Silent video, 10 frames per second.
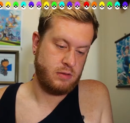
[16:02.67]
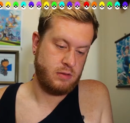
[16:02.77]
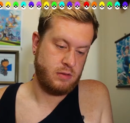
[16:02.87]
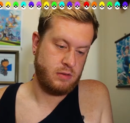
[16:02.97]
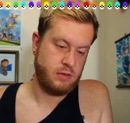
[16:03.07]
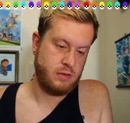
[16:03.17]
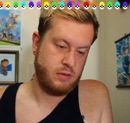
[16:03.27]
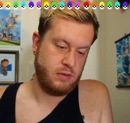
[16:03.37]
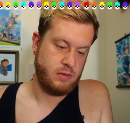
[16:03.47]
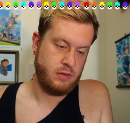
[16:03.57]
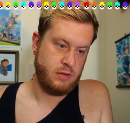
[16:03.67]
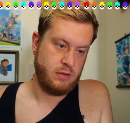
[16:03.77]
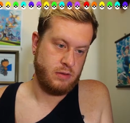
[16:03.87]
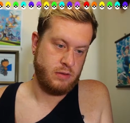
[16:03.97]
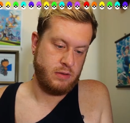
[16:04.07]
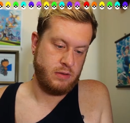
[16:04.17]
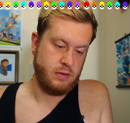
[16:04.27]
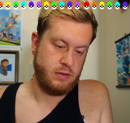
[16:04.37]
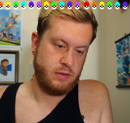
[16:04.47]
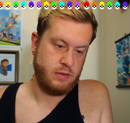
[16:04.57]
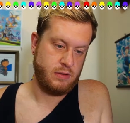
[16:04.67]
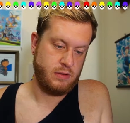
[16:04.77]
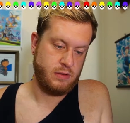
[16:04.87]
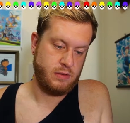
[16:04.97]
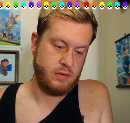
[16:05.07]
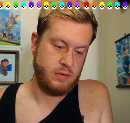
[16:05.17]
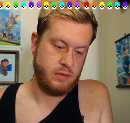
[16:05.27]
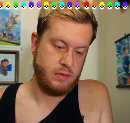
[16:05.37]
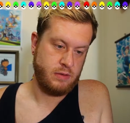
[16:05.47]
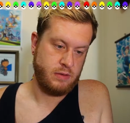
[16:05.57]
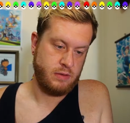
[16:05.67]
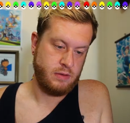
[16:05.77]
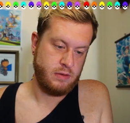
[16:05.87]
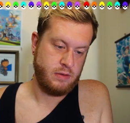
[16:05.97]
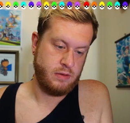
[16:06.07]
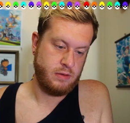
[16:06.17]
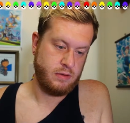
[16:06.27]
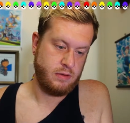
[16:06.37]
Nothing is said.